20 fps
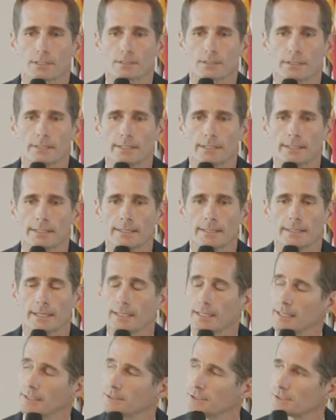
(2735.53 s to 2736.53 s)
And
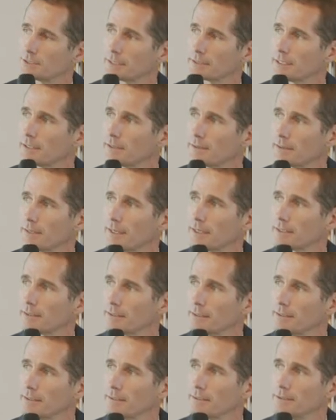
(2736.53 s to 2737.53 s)
I'd just like to thank
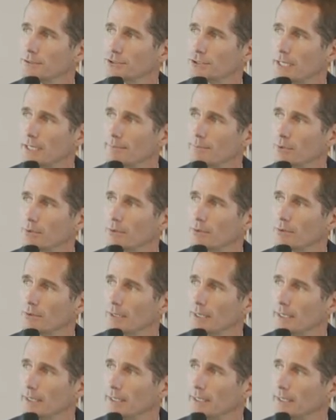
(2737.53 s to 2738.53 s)
the
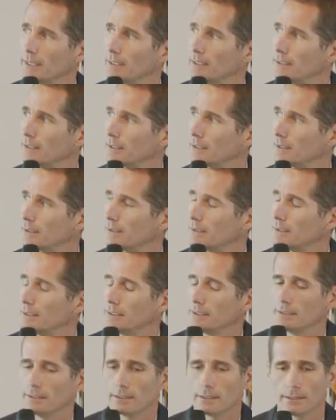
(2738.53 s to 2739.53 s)
Chamber and
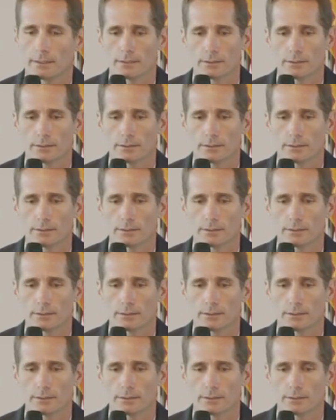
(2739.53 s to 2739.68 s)
the